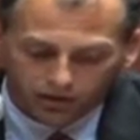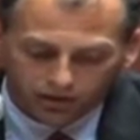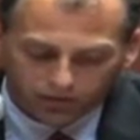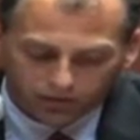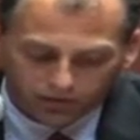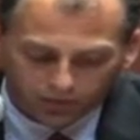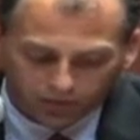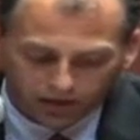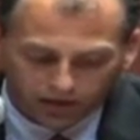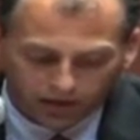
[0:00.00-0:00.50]

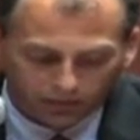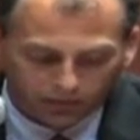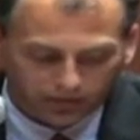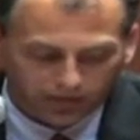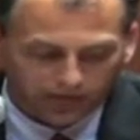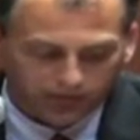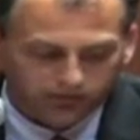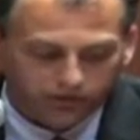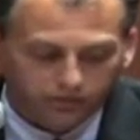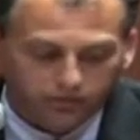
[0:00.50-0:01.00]
from power
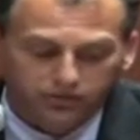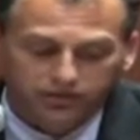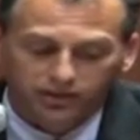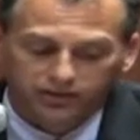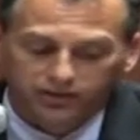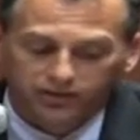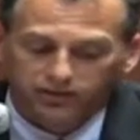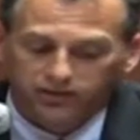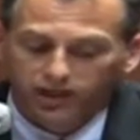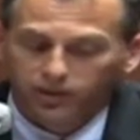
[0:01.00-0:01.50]
plants
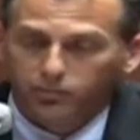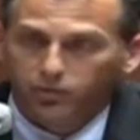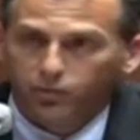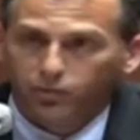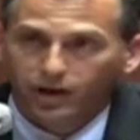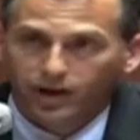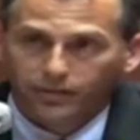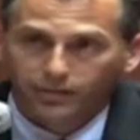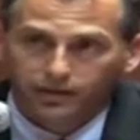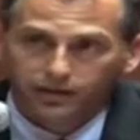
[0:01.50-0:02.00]
represents a double
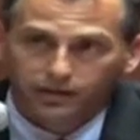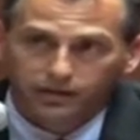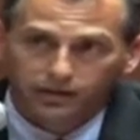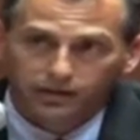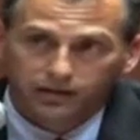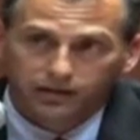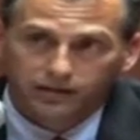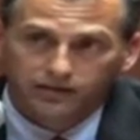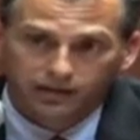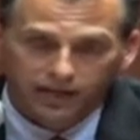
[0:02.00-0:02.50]
whammy,
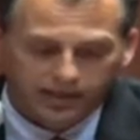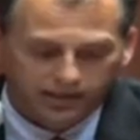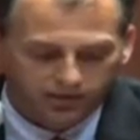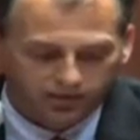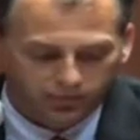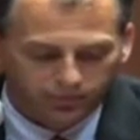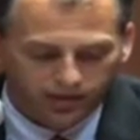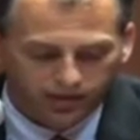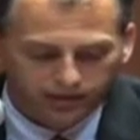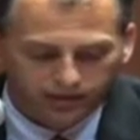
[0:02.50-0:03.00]

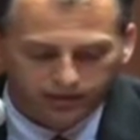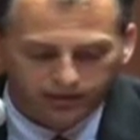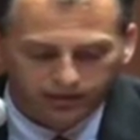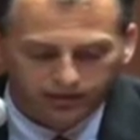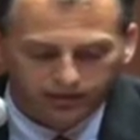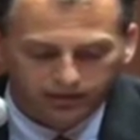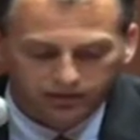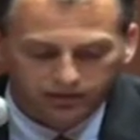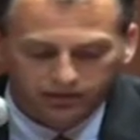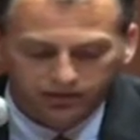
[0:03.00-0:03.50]
exacerbating
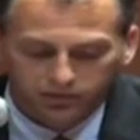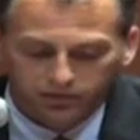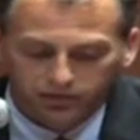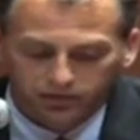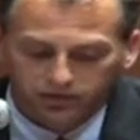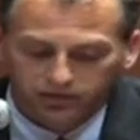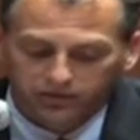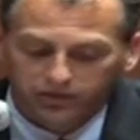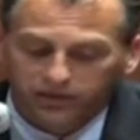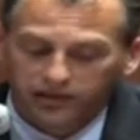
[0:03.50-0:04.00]
the
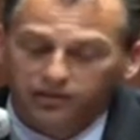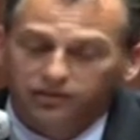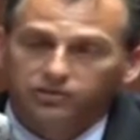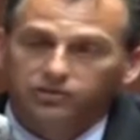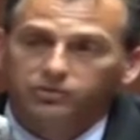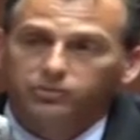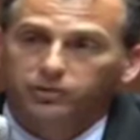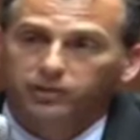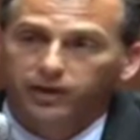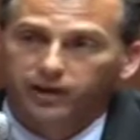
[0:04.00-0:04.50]
disappearance of our
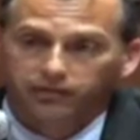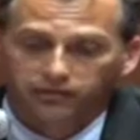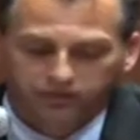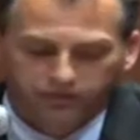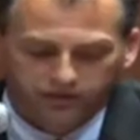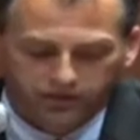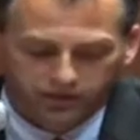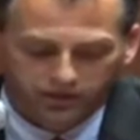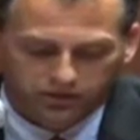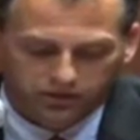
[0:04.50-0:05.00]
nation's beloved
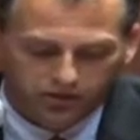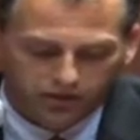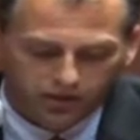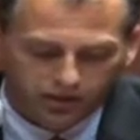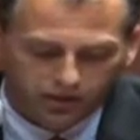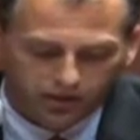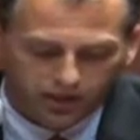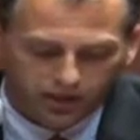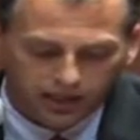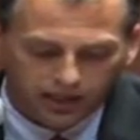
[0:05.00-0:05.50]
fish
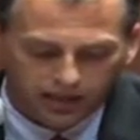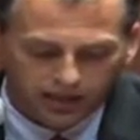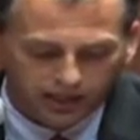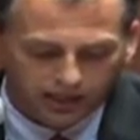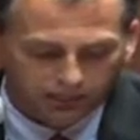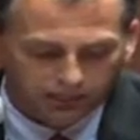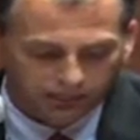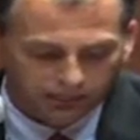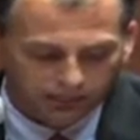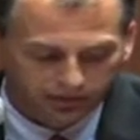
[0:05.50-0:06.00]
and
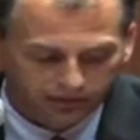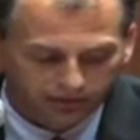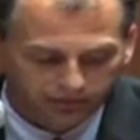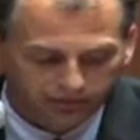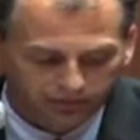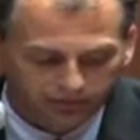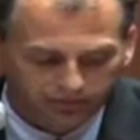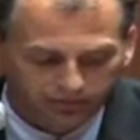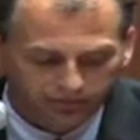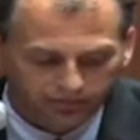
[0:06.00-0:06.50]
game
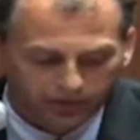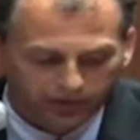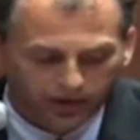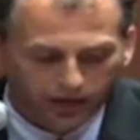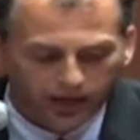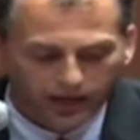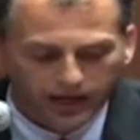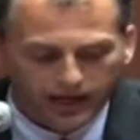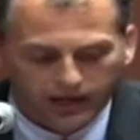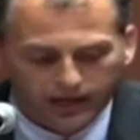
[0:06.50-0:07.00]
species.
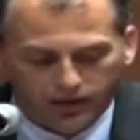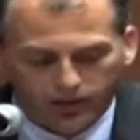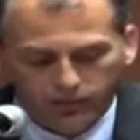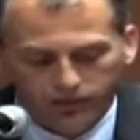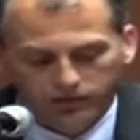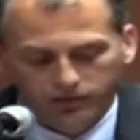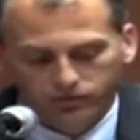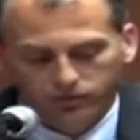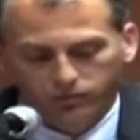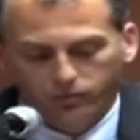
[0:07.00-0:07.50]
And our
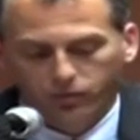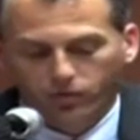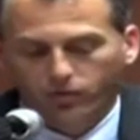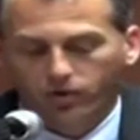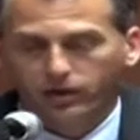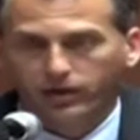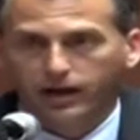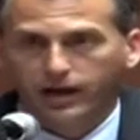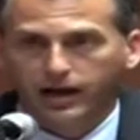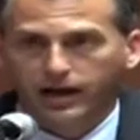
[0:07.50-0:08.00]
recent
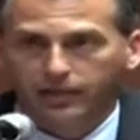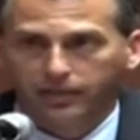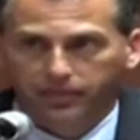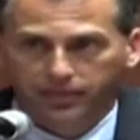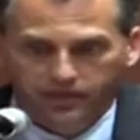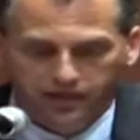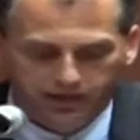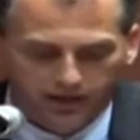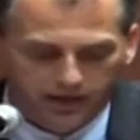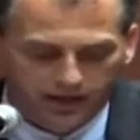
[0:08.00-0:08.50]
report, On
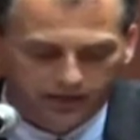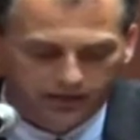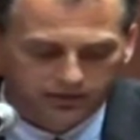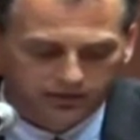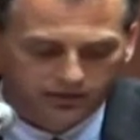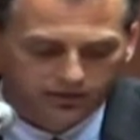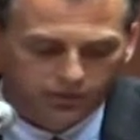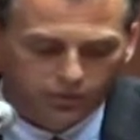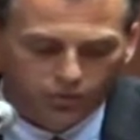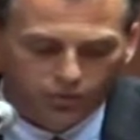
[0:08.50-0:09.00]
Thin
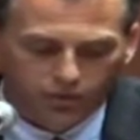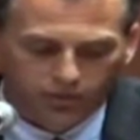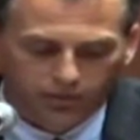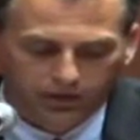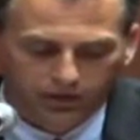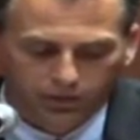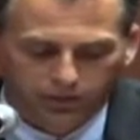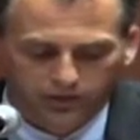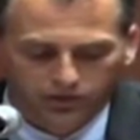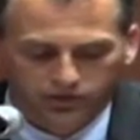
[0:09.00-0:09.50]
Ice,
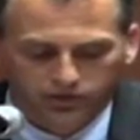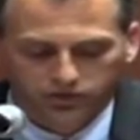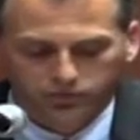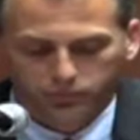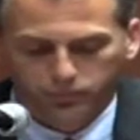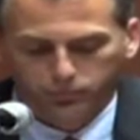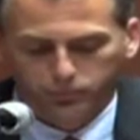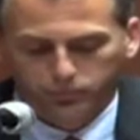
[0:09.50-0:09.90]
Warming Winters,